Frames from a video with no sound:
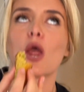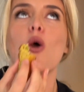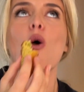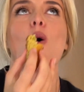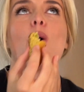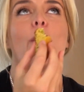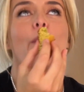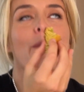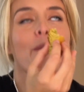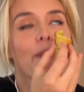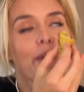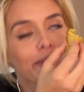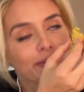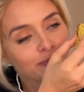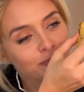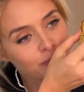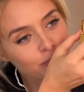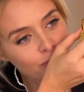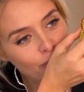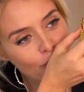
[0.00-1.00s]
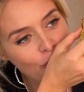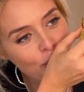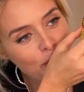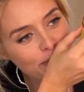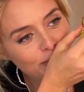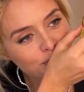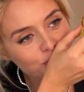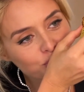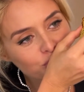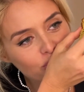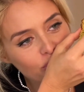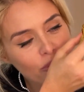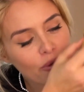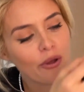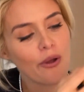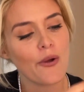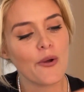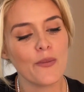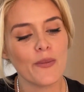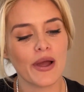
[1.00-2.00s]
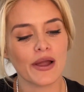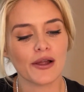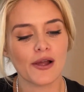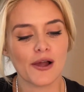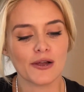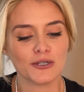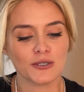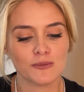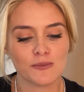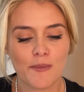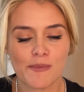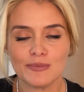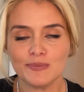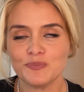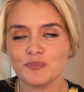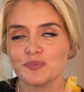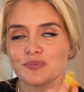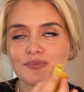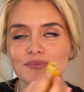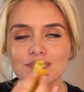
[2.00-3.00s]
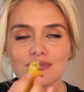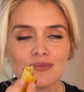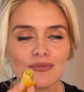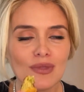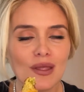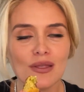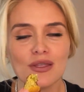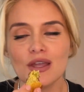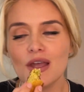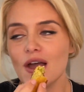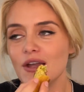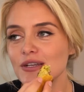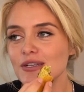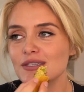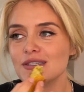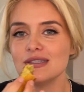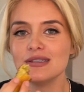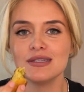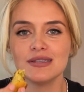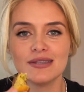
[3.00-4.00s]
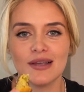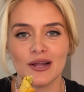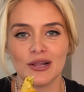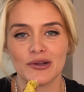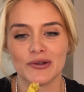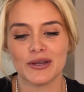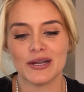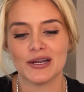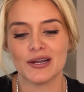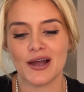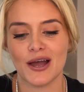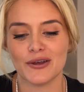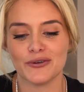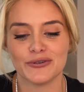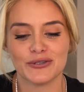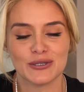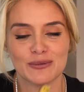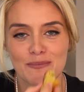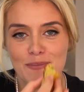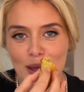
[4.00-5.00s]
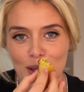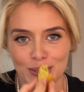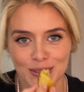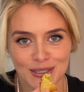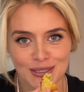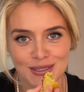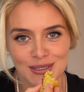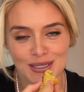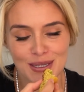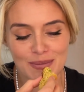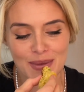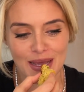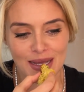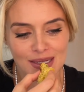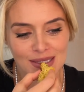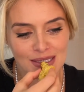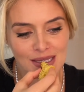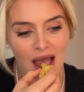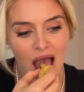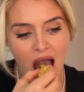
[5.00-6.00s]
Oh my gosh. The onions and the celery kind of just melt into the mix.